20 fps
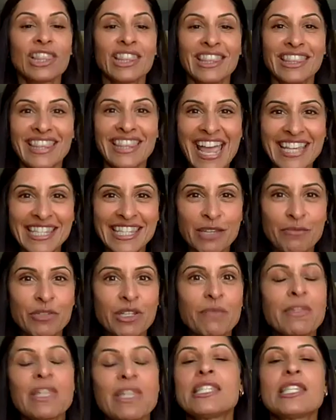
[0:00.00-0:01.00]
last
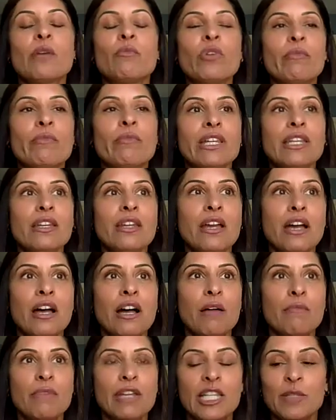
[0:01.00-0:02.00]
symptom that some women
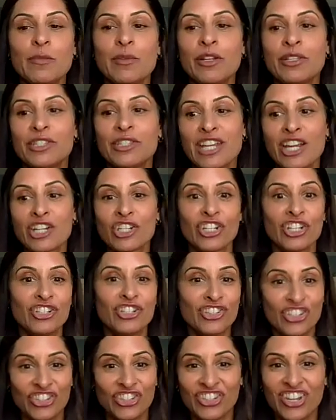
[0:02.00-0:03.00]
experience, and actually I
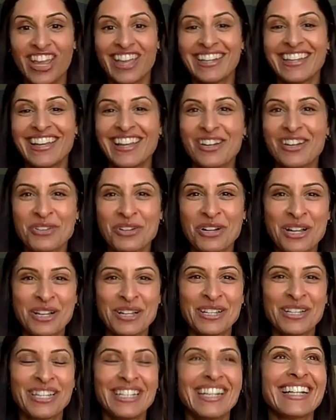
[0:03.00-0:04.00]
just had
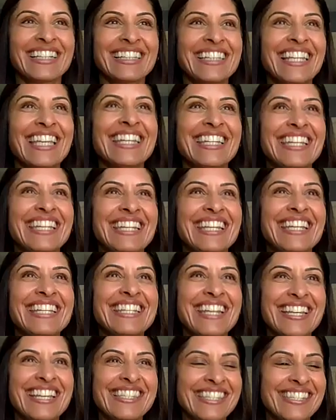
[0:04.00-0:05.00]
a young lady
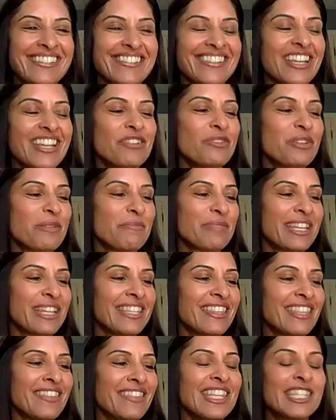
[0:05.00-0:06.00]
yesterday who
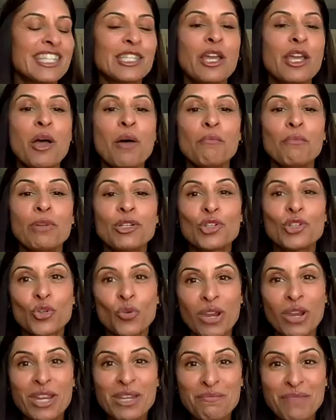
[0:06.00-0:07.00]
complained of this, but
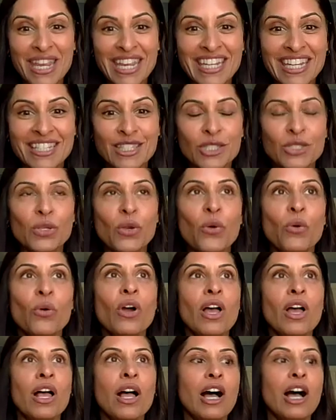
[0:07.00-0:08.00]
joint pain. So
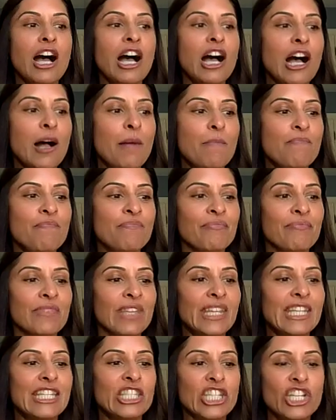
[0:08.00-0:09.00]

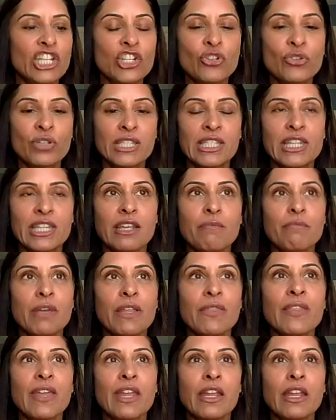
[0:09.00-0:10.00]
it's interesting,
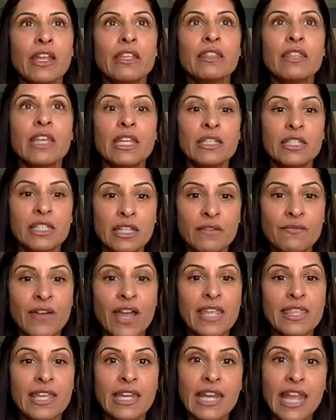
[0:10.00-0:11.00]
but they did
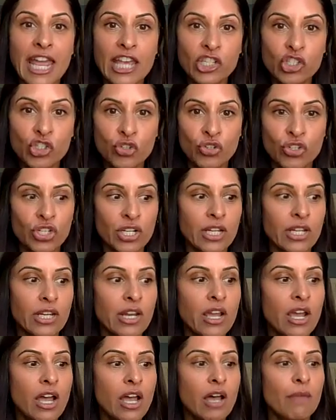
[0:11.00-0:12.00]
find that
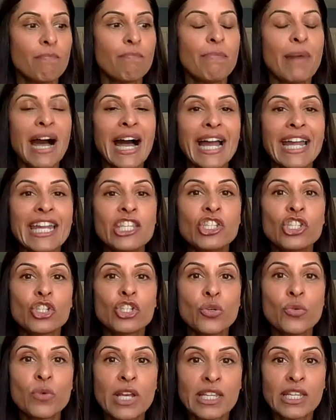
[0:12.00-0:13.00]
estrogen binds
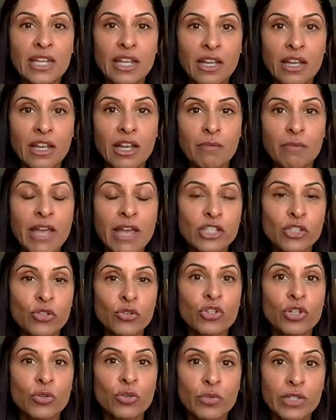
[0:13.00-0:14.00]
to
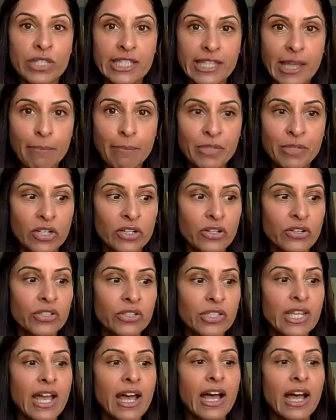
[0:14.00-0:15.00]
estrogen
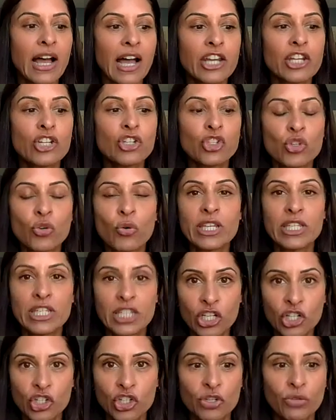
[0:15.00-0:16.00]
receptors on joint
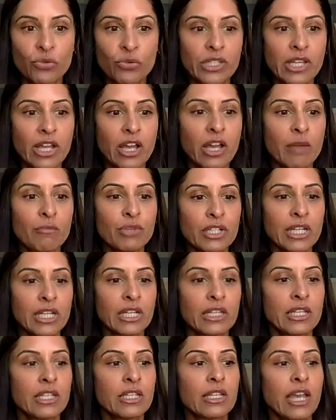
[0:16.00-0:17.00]
tissues,
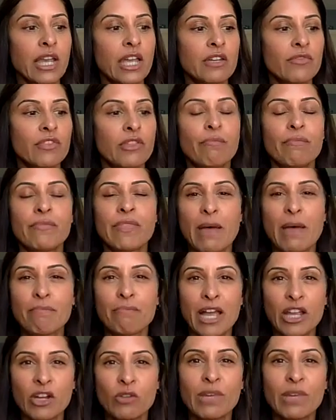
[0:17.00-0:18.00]
protecting kind of that
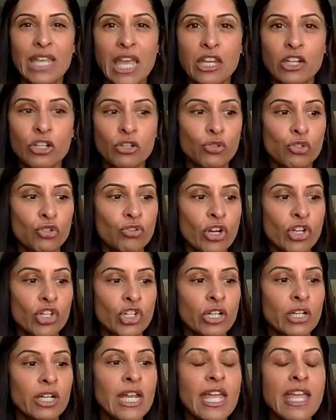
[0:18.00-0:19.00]
biomechanical
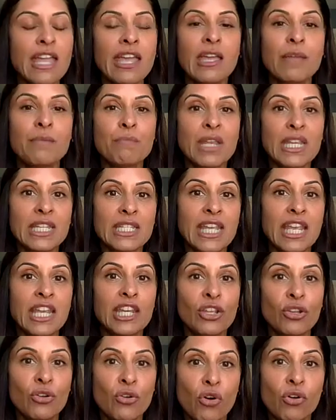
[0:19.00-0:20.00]
structure and
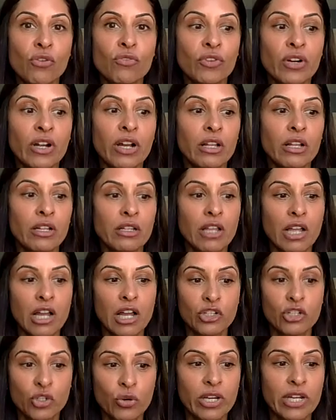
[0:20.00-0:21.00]
maintaining overall
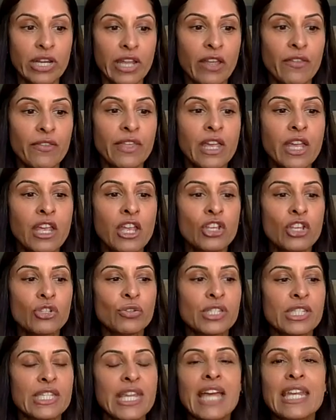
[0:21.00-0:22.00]
joint health. So
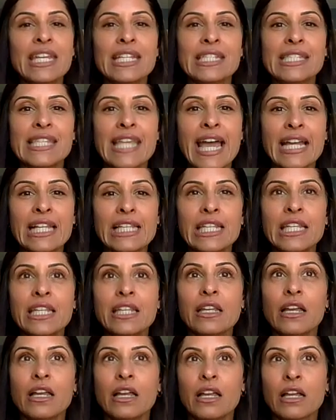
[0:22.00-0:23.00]
it's not
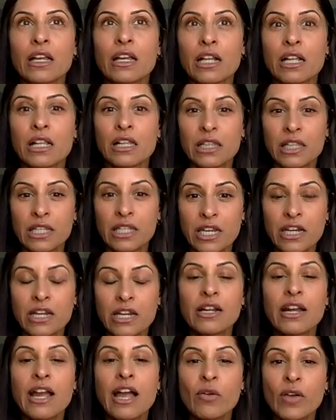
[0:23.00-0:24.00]
exactly
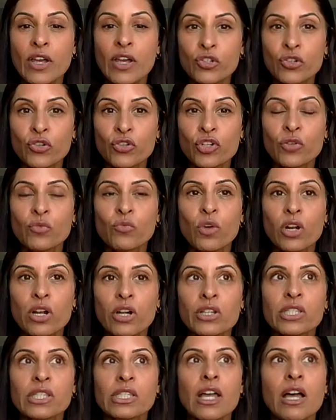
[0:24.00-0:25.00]
clear how estrogen
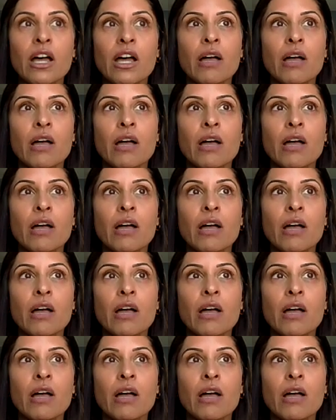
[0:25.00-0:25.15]
works,